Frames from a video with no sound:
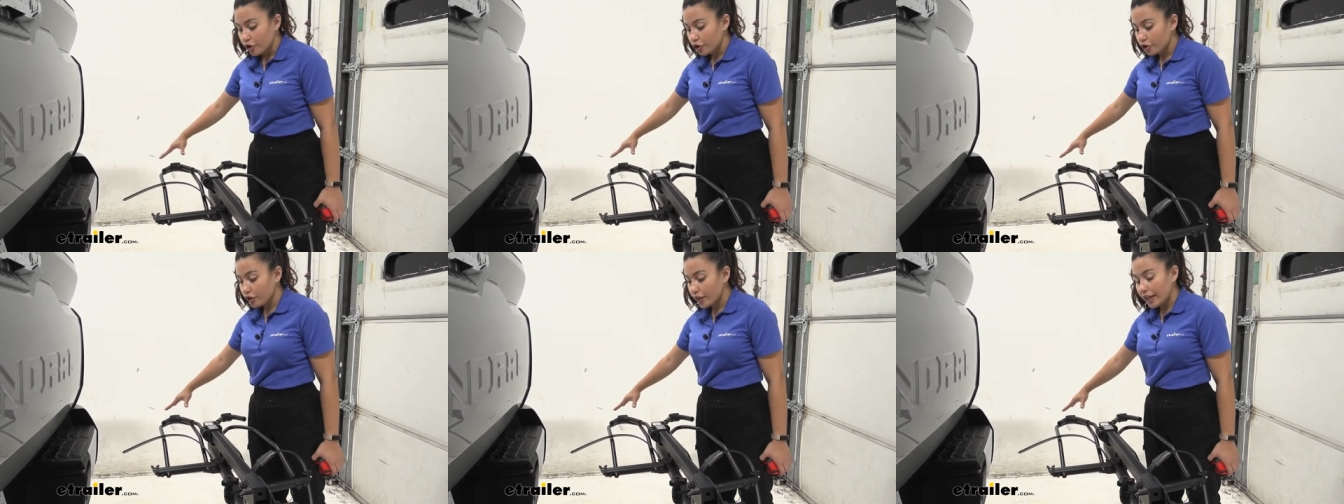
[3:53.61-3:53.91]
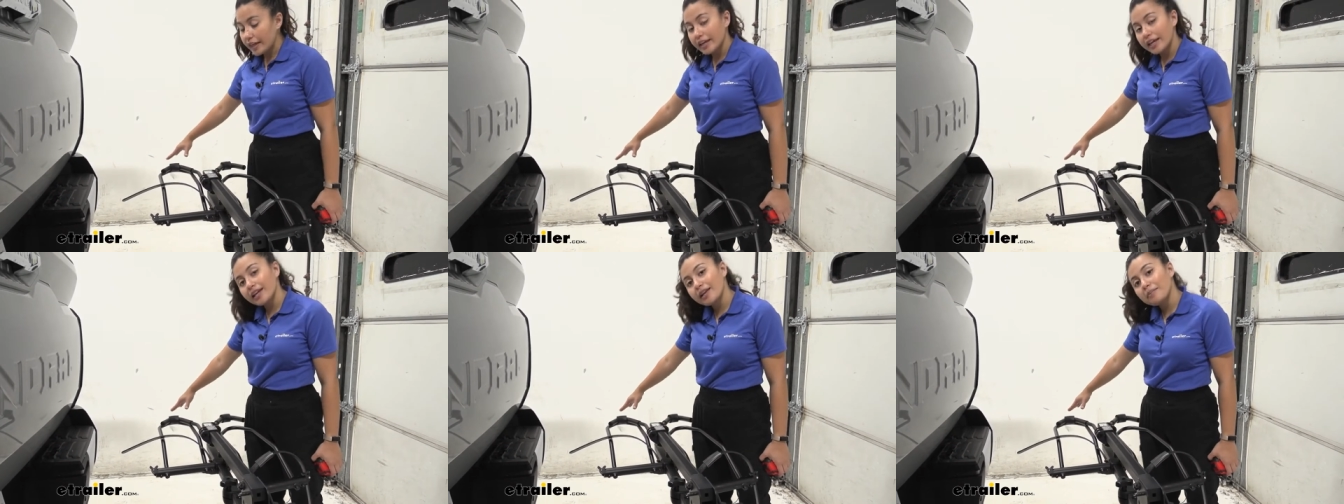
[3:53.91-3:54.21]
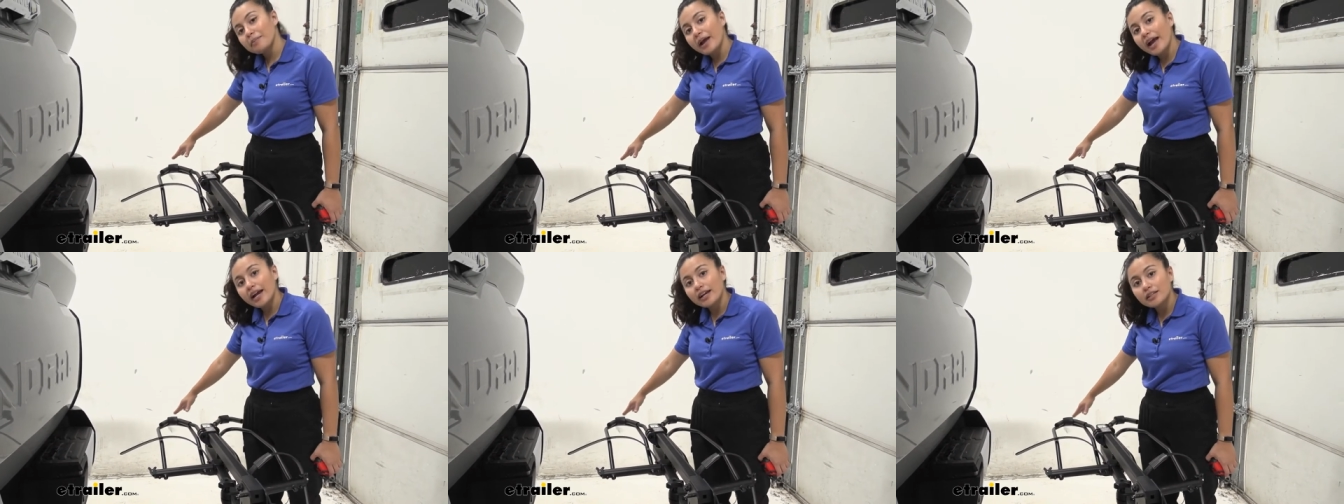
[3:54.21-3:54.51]
You then get
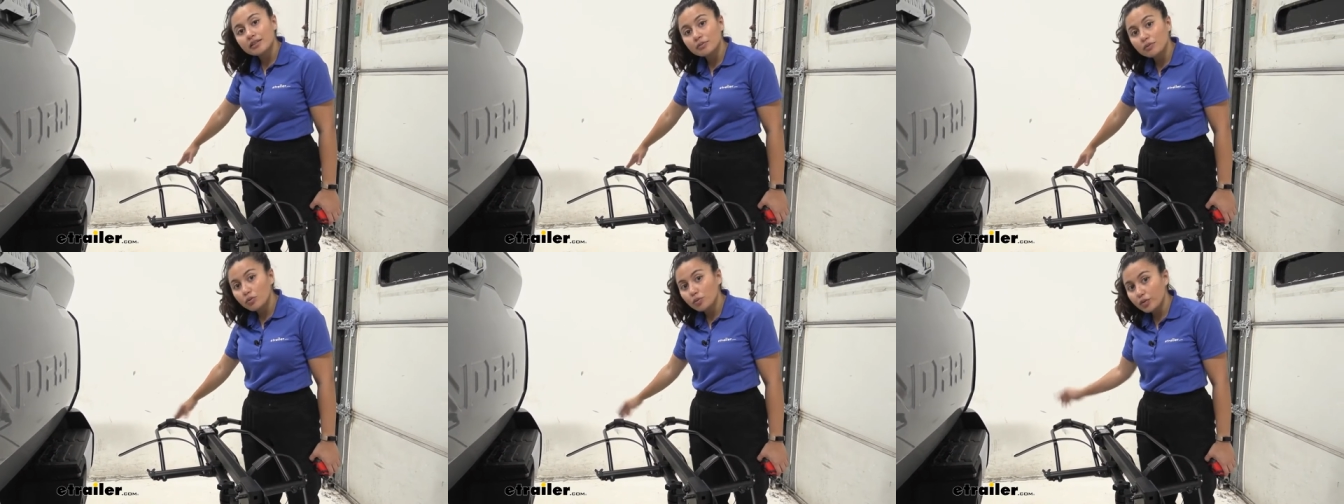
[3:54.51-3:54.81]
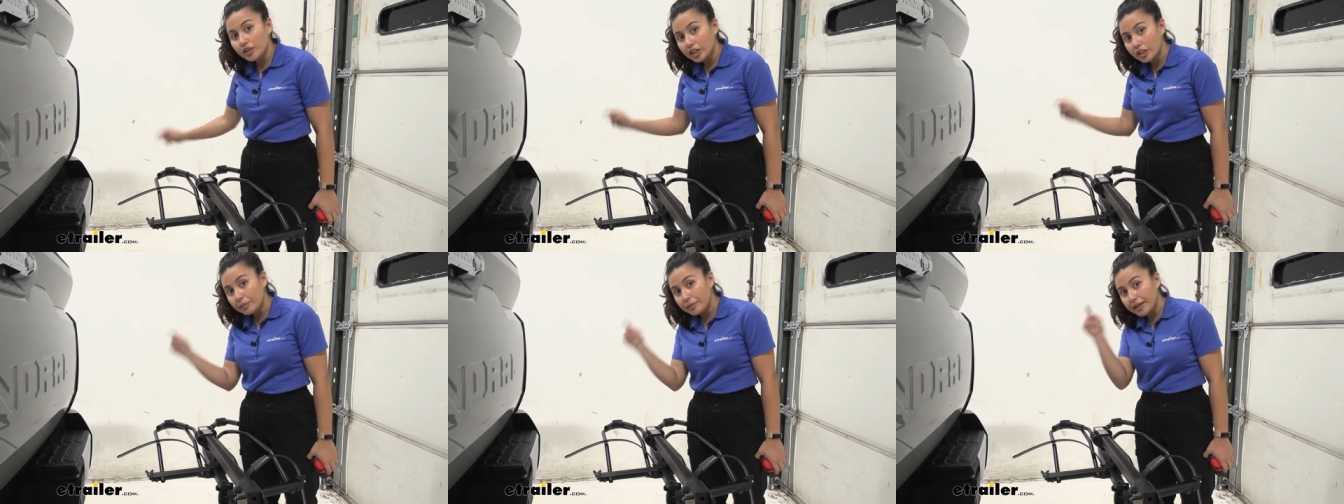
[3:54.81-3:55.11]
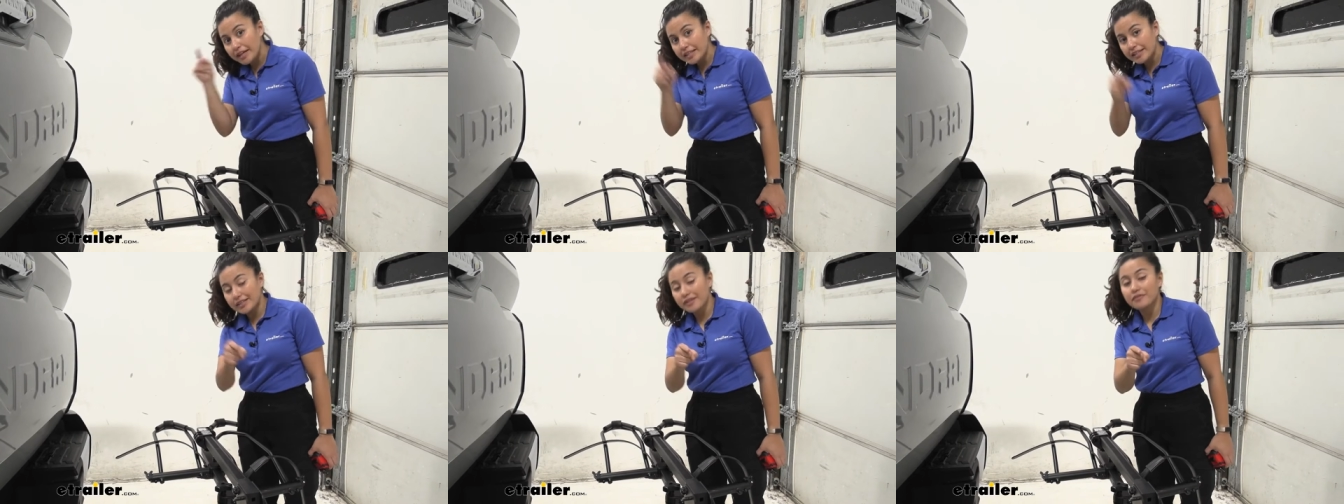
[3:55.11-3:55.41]
a maximum
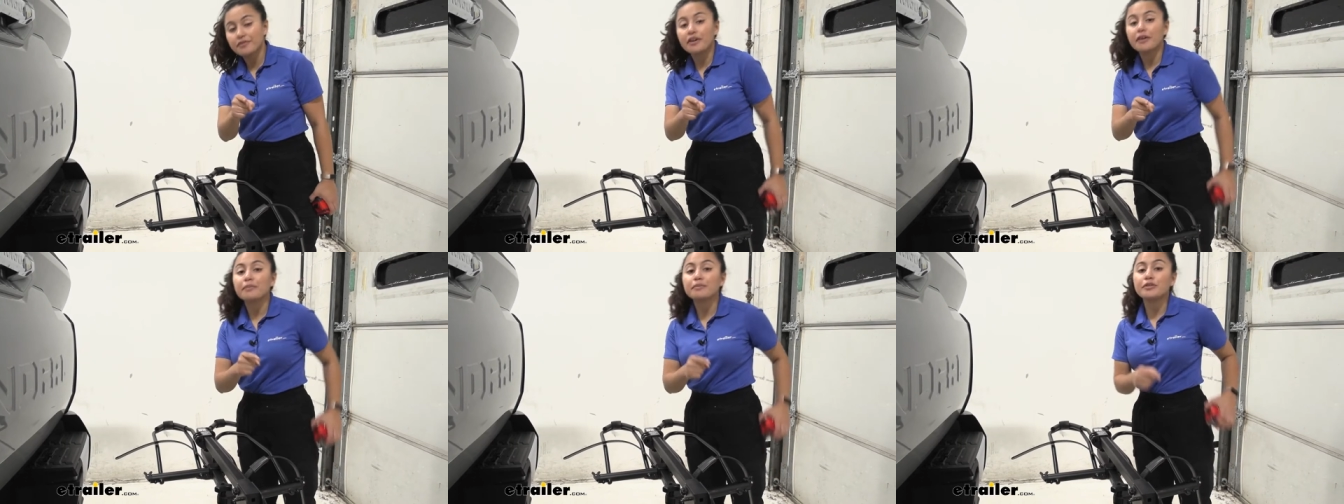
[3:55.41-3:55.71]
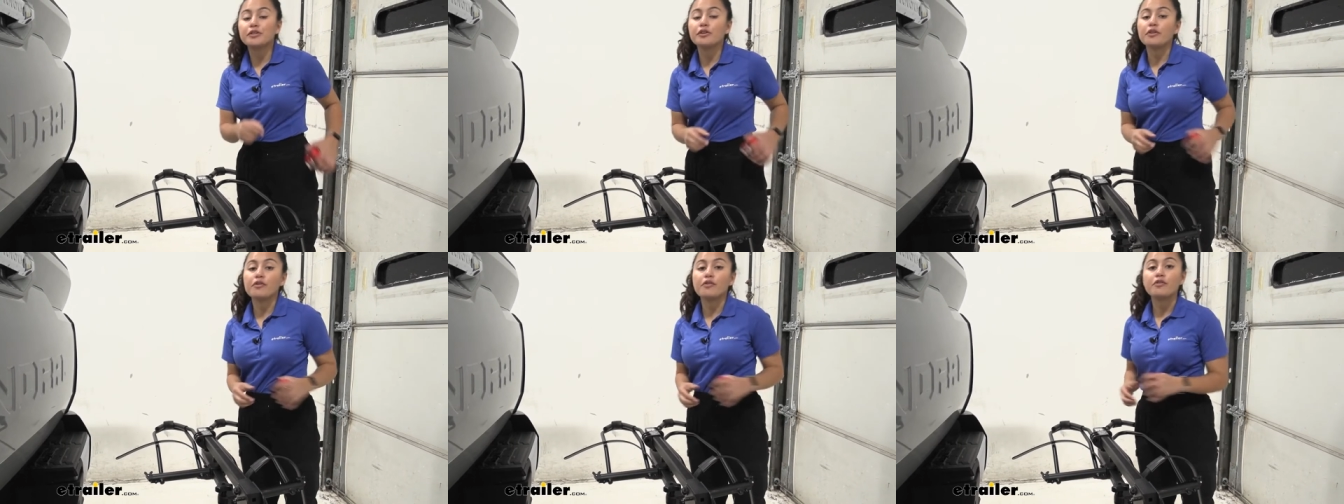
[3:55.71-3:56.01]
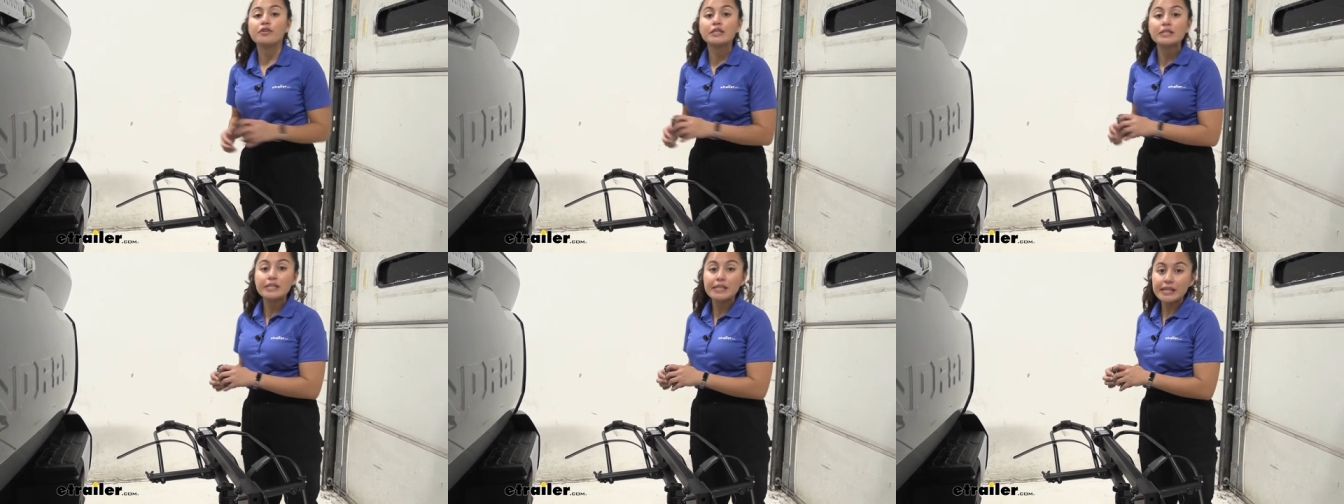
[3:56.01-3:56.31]
wheelbase of up to
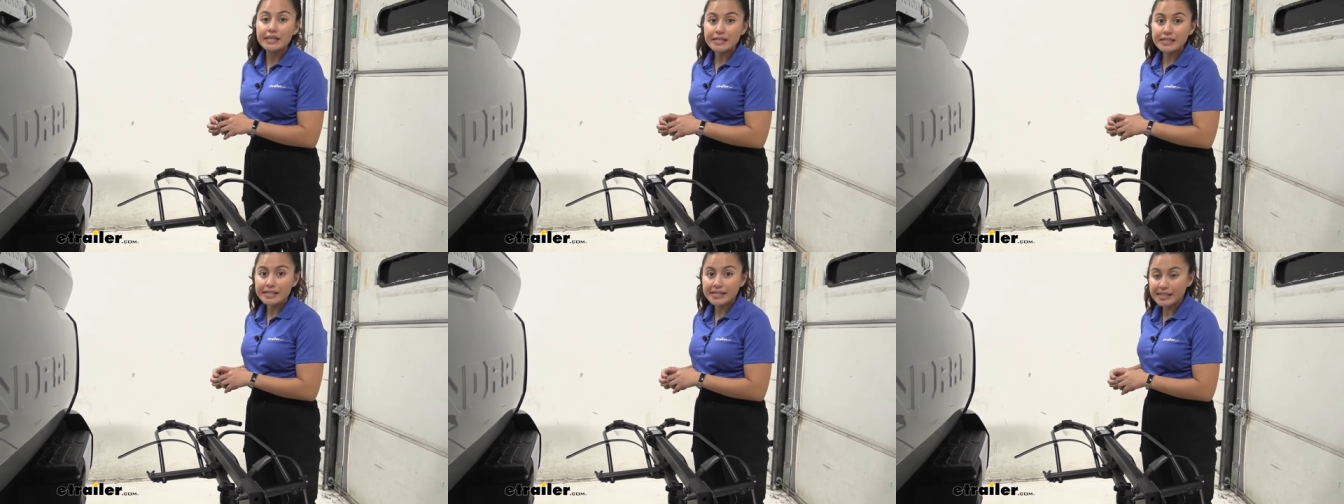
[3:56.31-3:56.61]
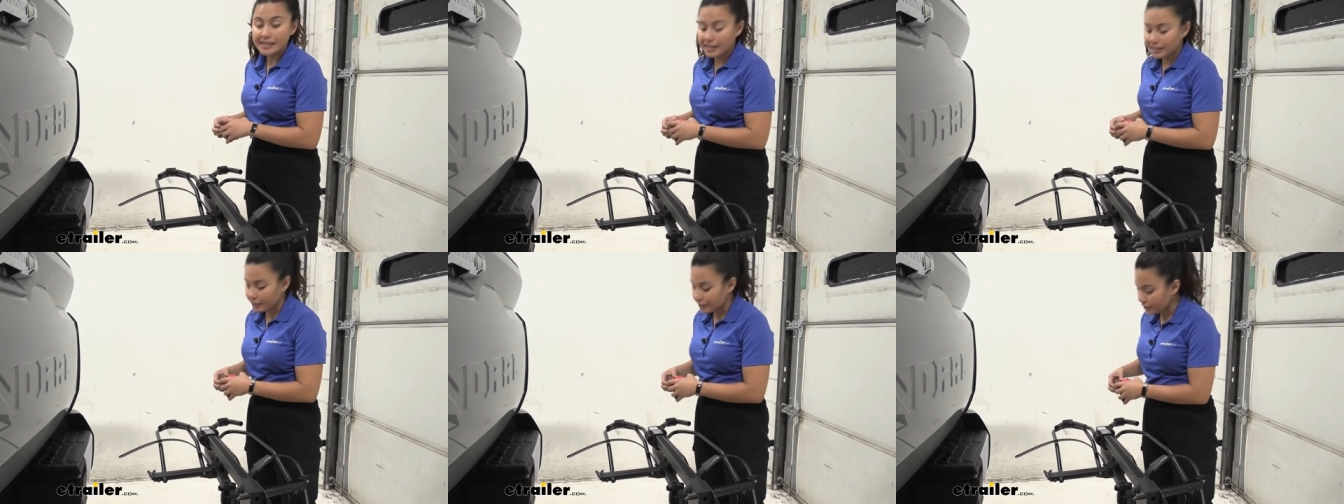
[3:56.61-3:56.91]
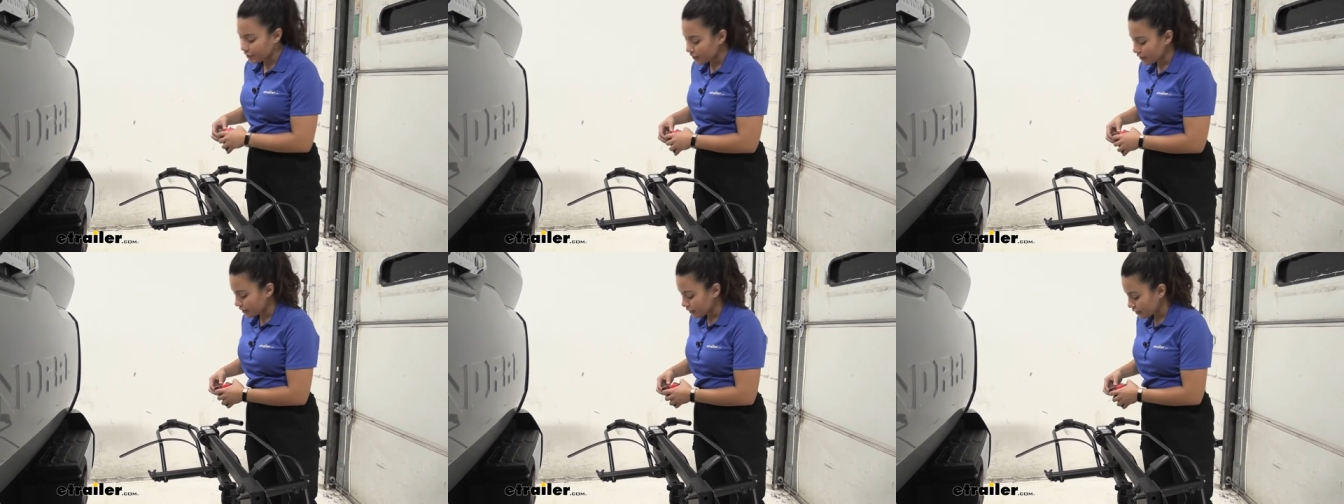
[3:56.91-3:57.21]
60
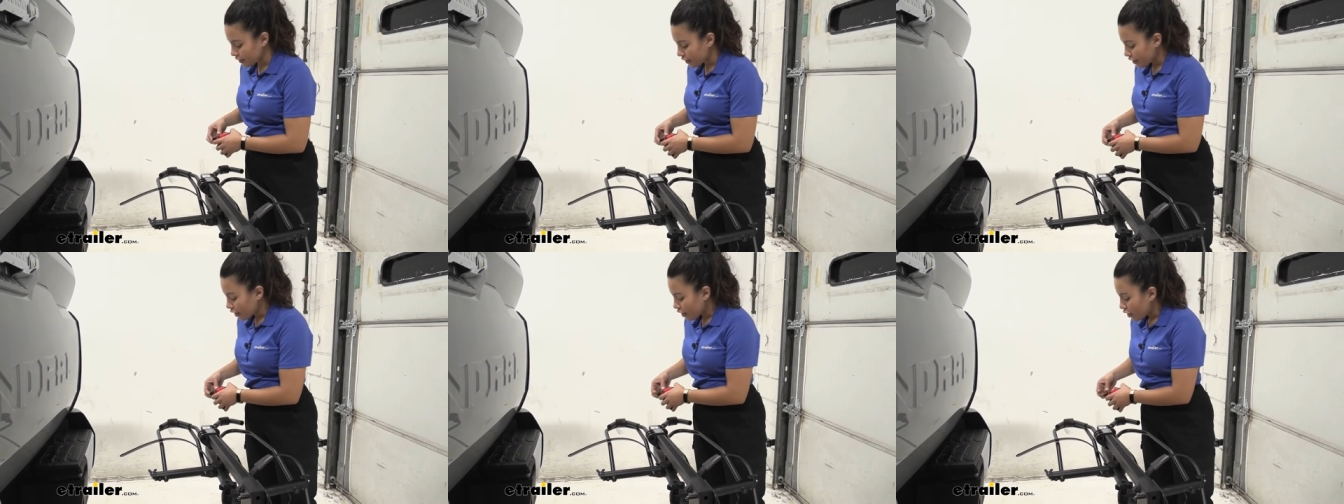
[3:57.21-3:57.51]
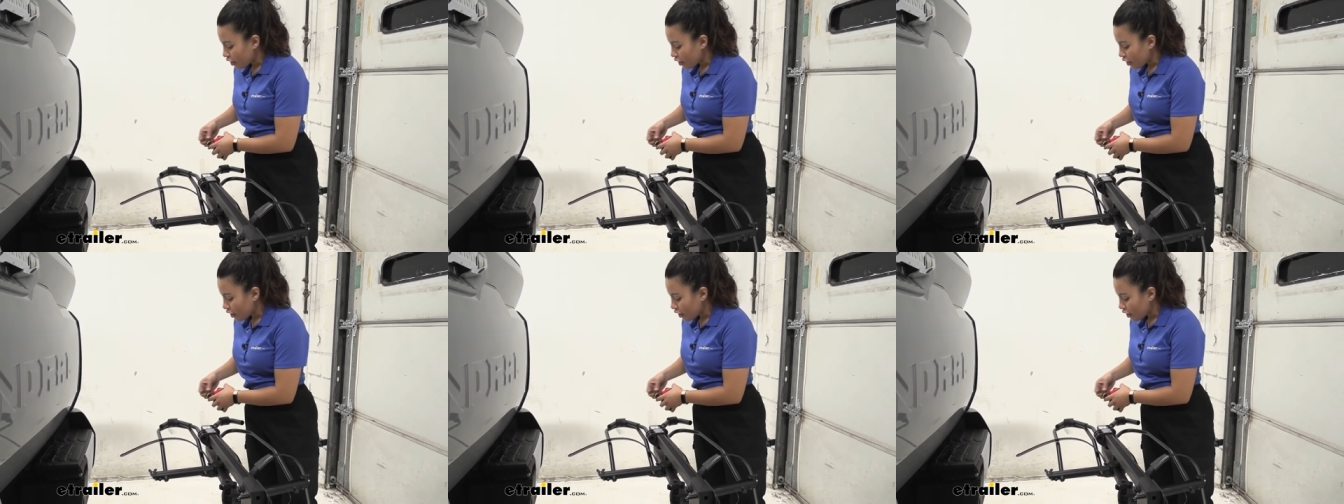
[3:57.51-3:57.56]
inches.